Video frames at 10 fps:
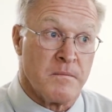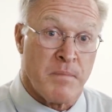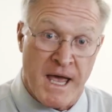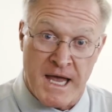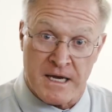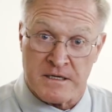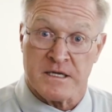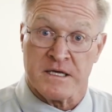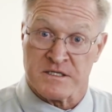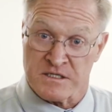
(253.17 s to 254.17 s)
pain
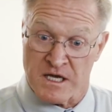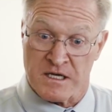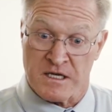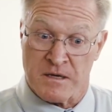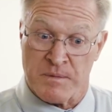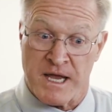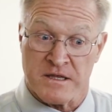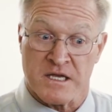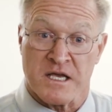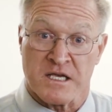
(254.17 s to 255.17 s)
is a
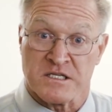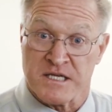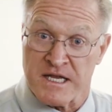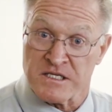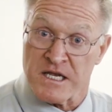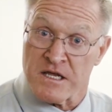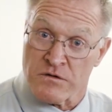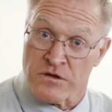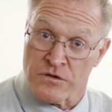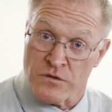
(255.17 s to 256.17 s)
pain that extends
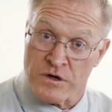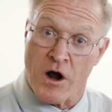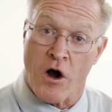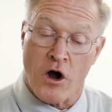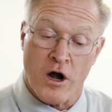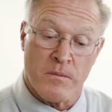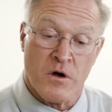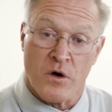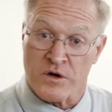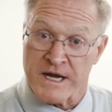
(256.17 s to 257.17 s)
either through an
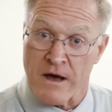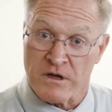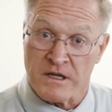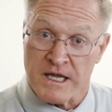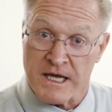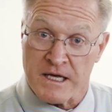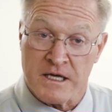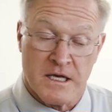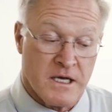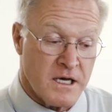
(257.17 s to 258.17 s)
arm or down a
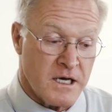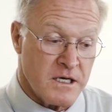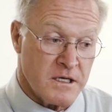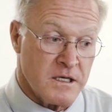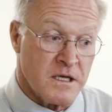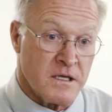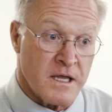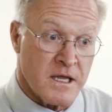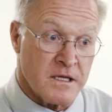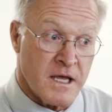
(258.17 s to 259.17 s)
leg
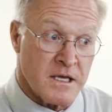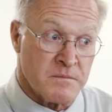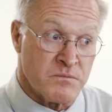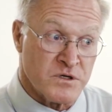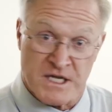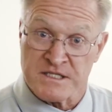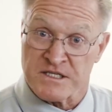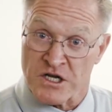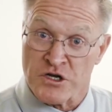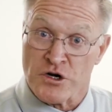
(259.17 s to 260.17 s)
and presents
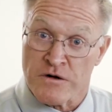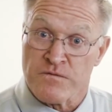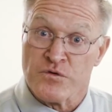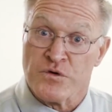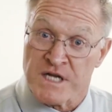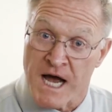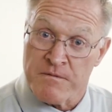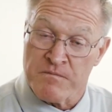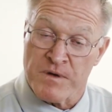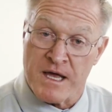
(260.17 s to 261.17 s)
as a nerve root
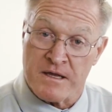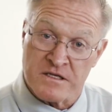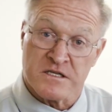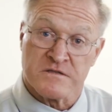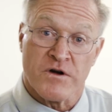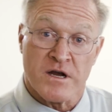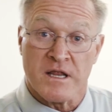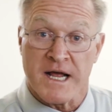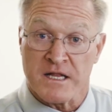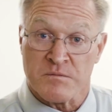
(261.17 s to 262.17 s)
type of pain, this is very
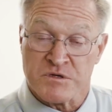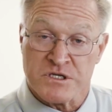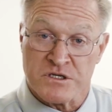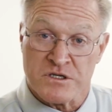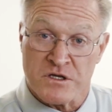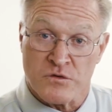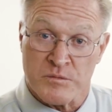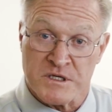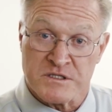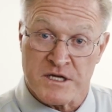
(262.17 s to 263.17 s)
likely a procedure that you
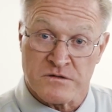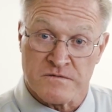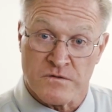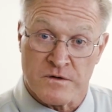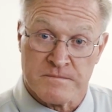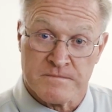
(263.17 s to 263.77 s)
will be scheduled for.